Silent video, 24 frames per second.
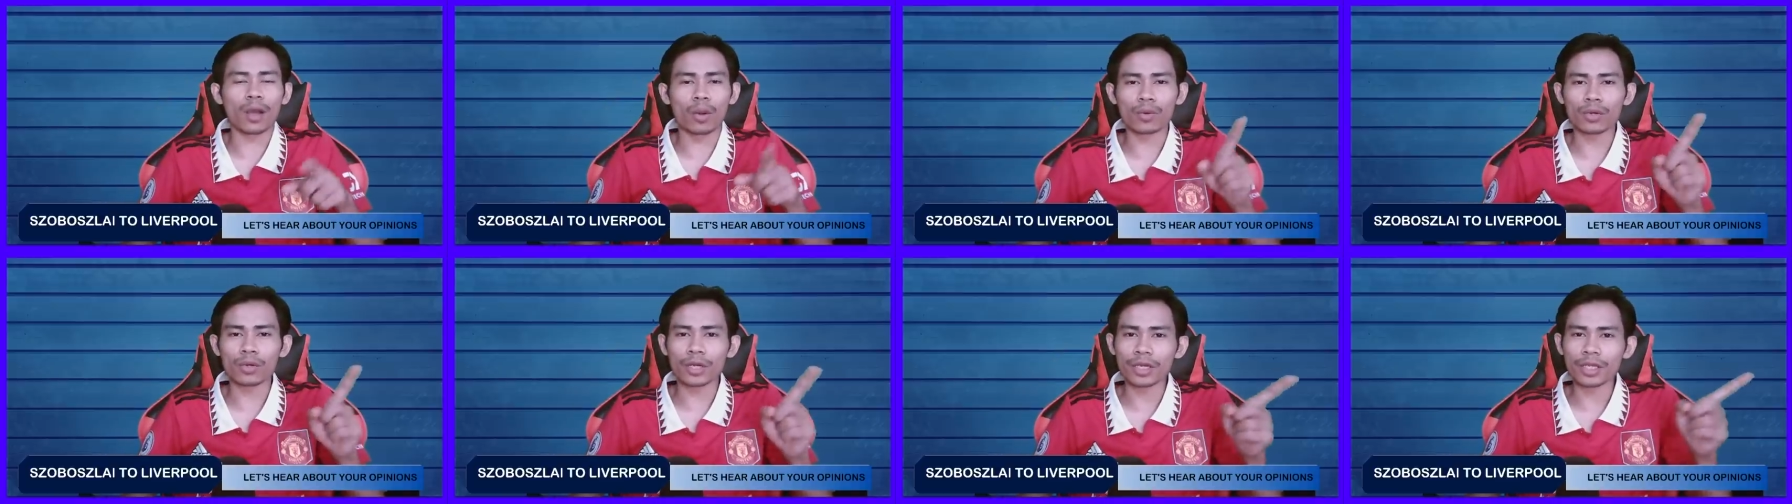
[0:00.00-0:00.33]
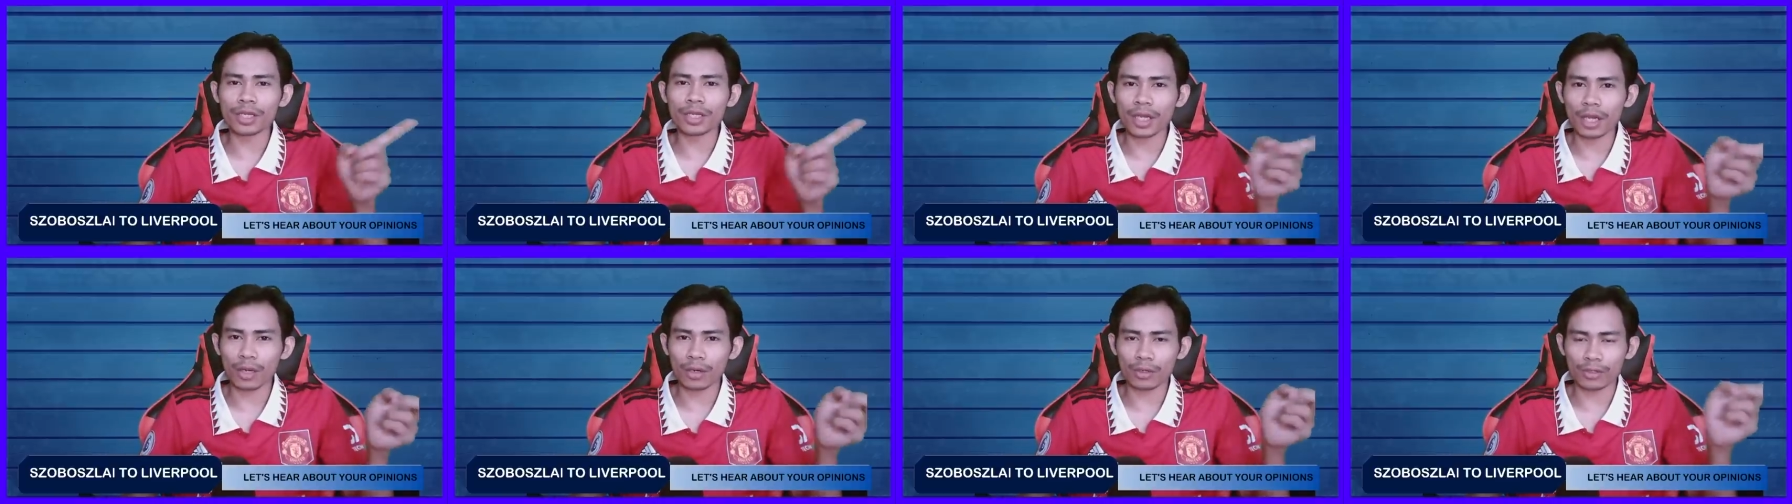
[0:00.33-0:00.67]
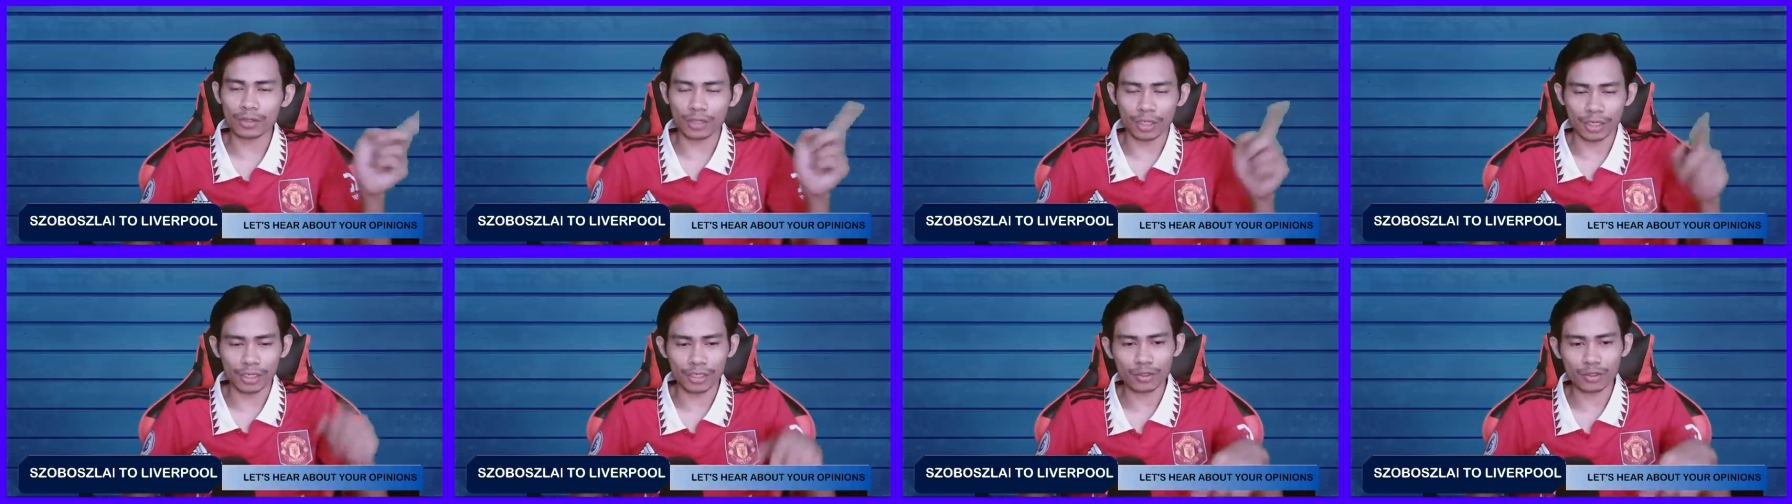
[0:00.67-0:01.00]
who the Nigar
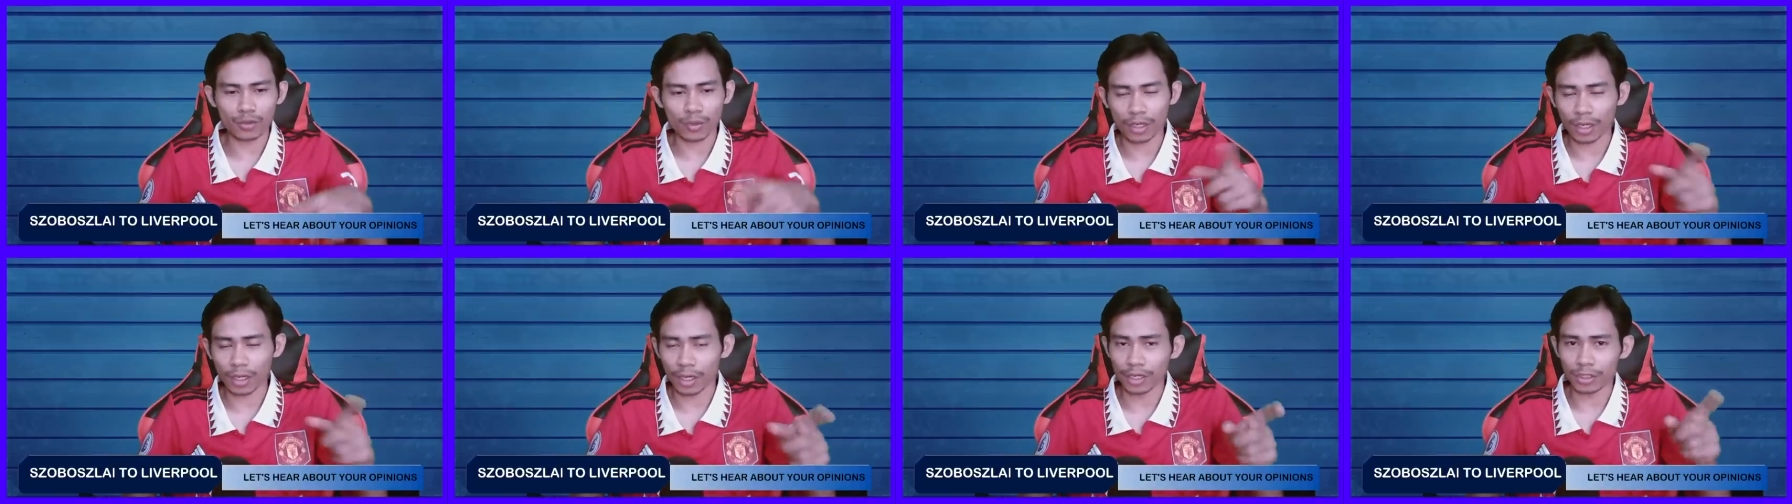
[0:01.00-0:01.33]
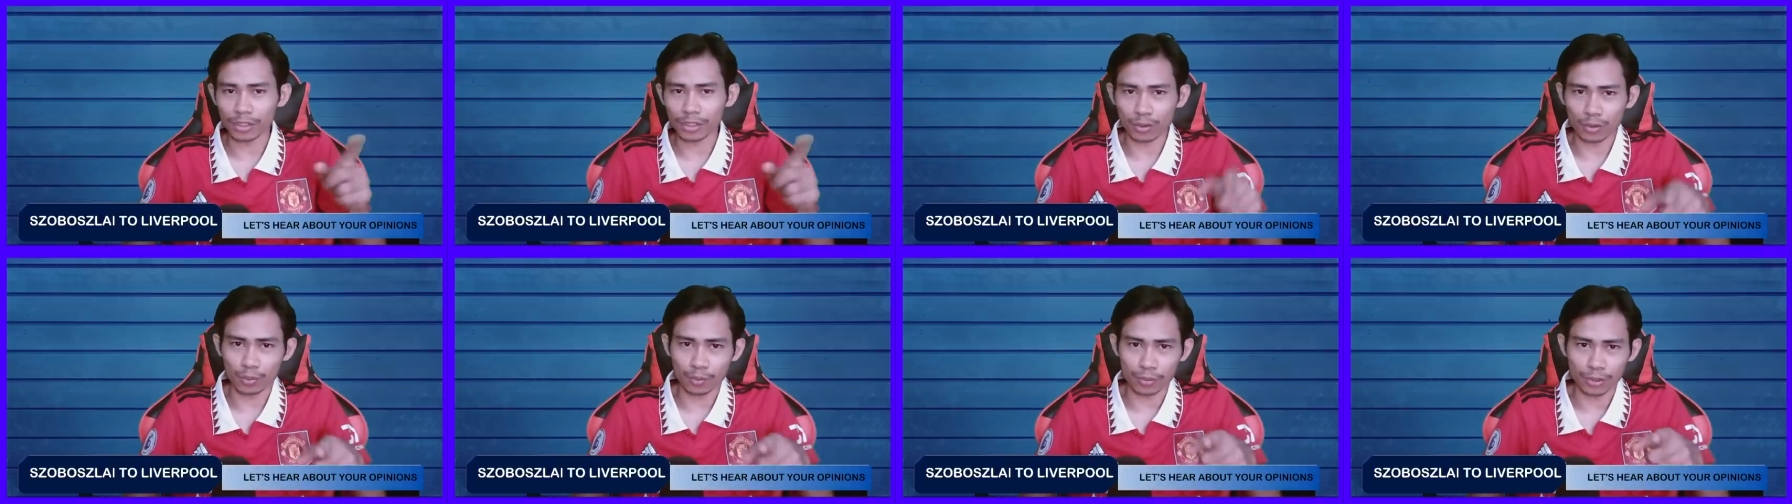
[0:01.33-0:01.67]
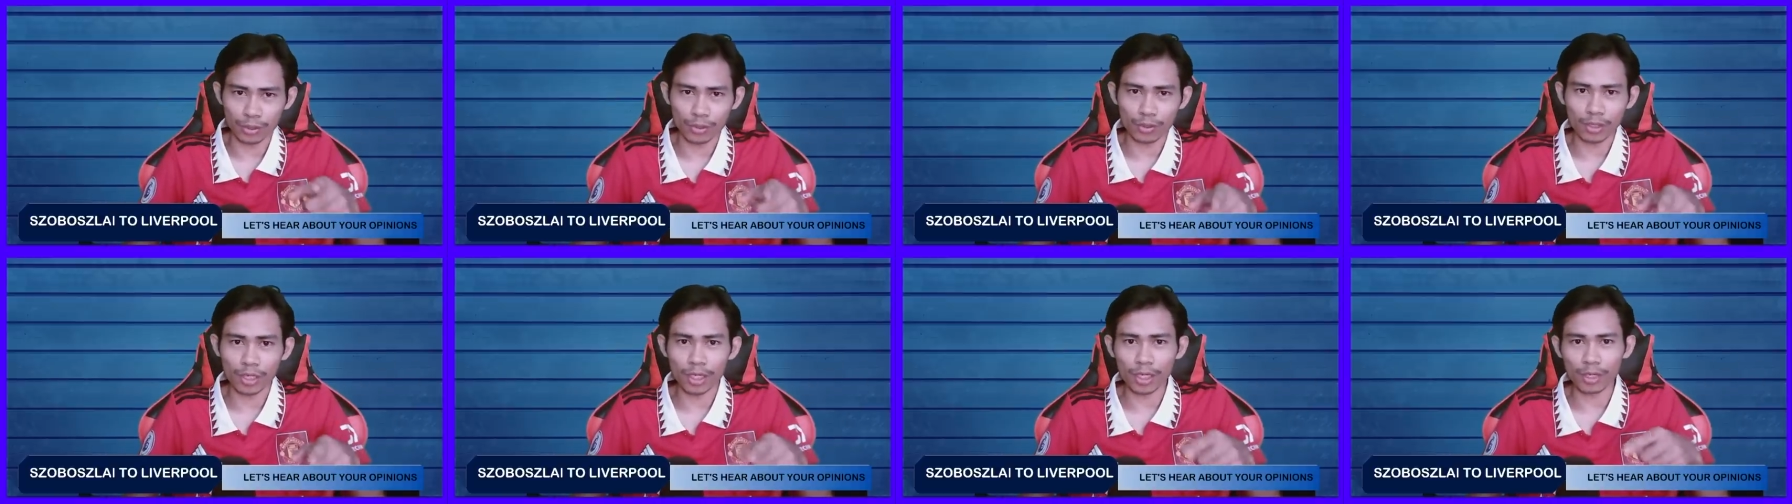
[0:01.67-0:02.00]
of the Intual region of
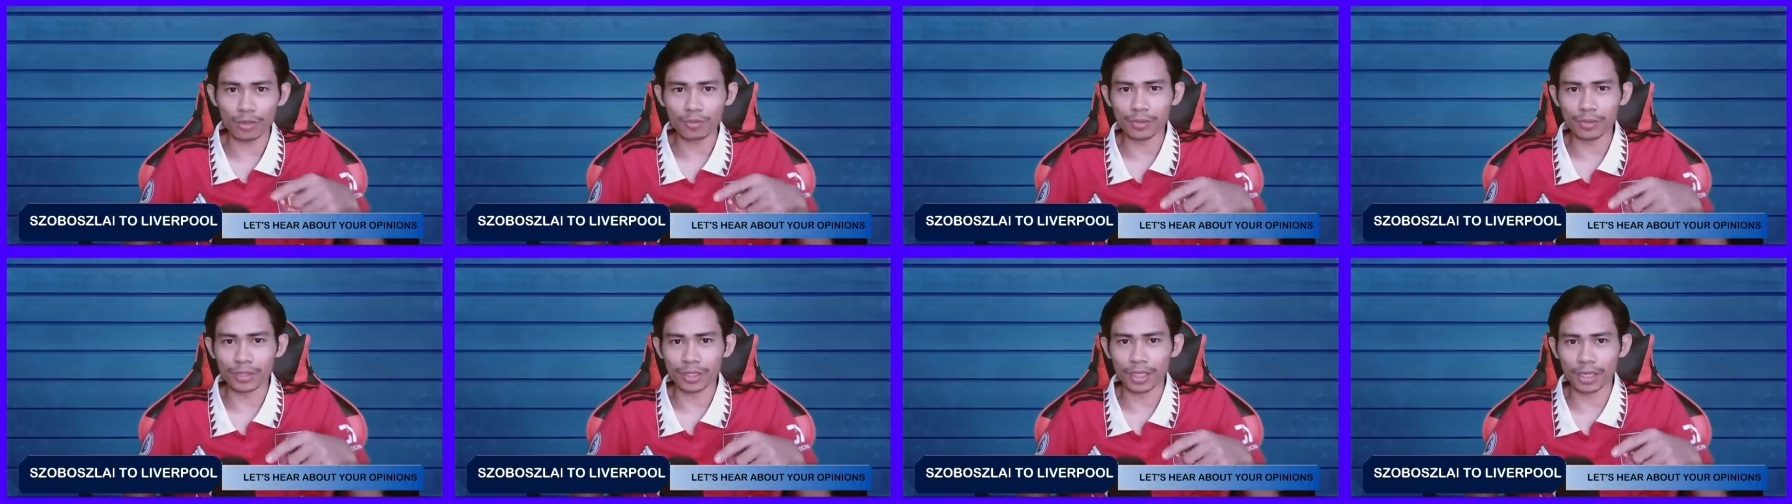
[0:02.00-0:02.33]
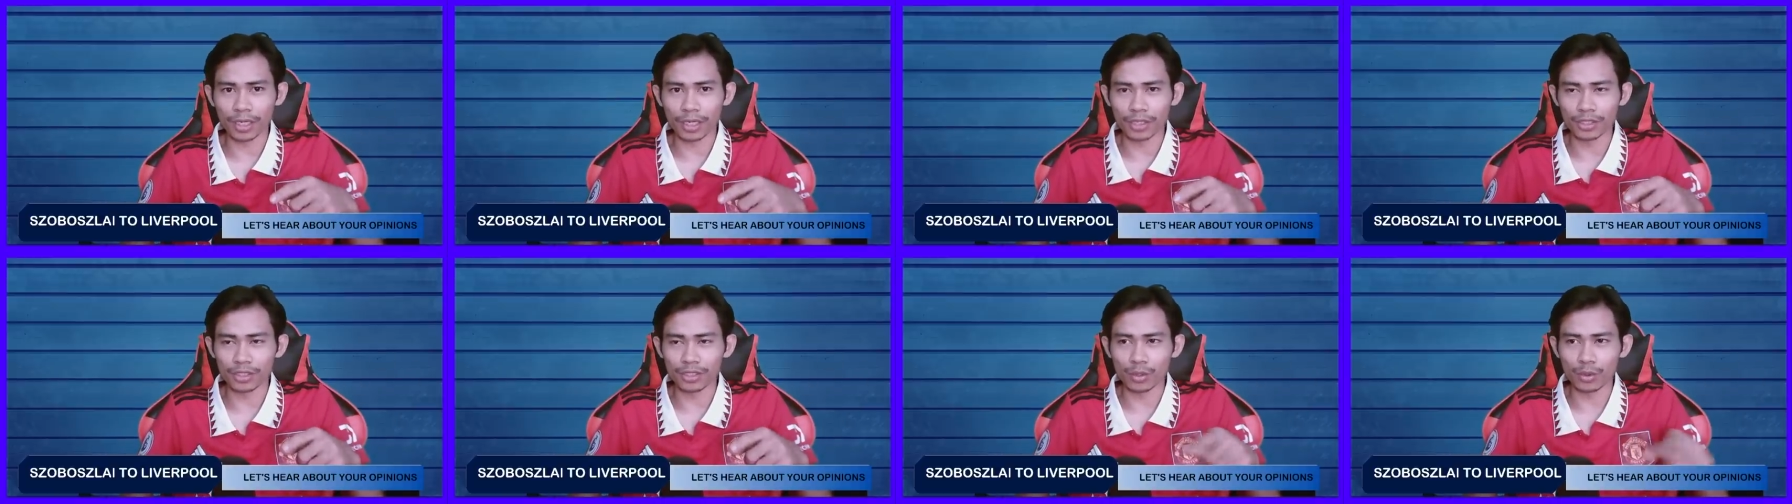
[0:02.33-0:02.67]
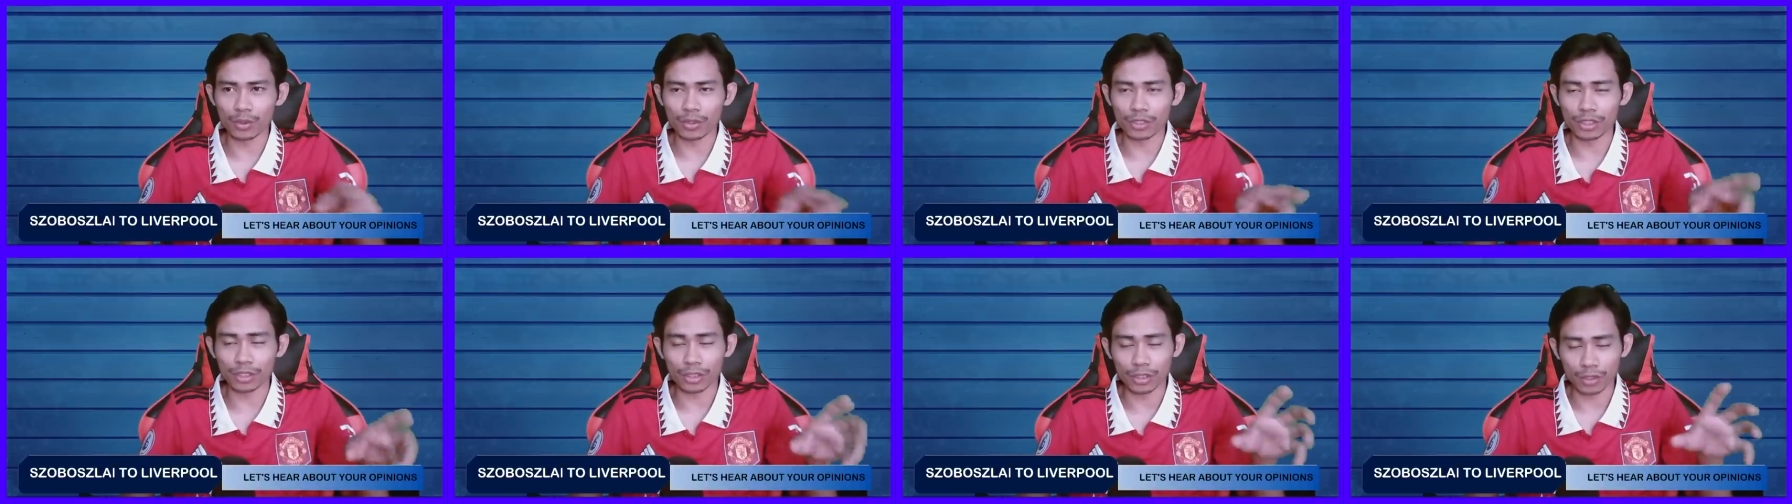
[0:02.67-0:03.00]
Biolelo Pig and
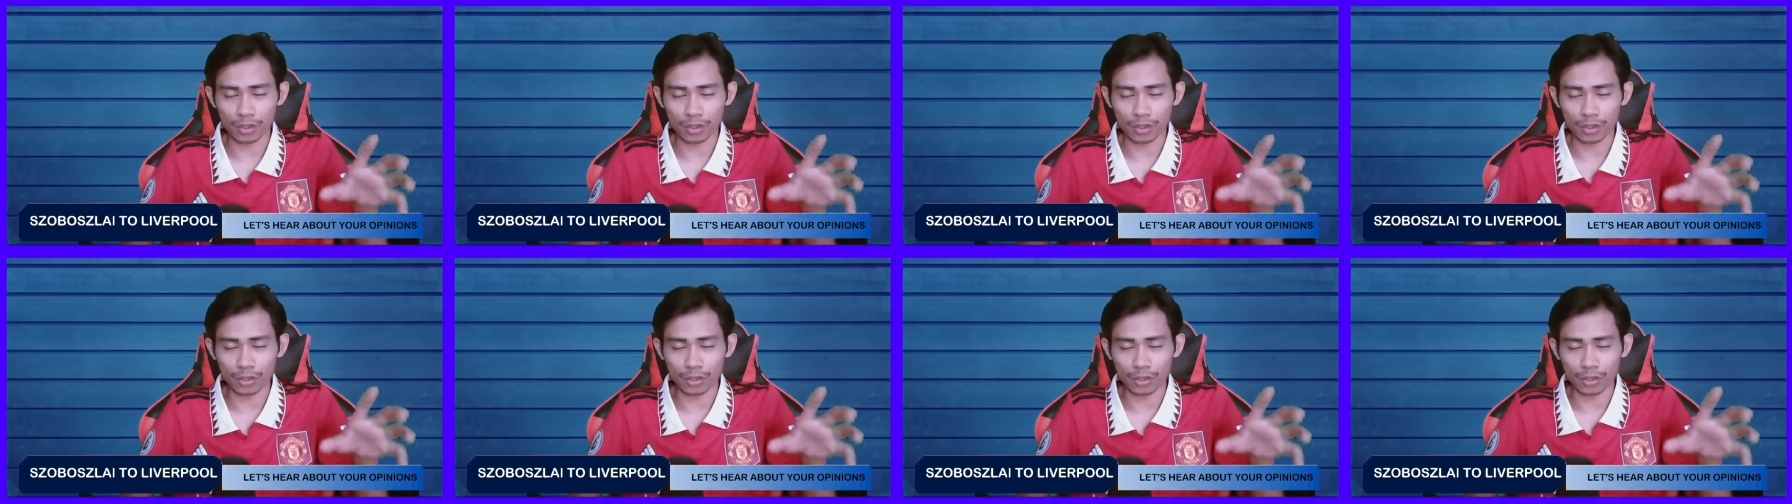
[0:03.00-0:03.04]
Yuri,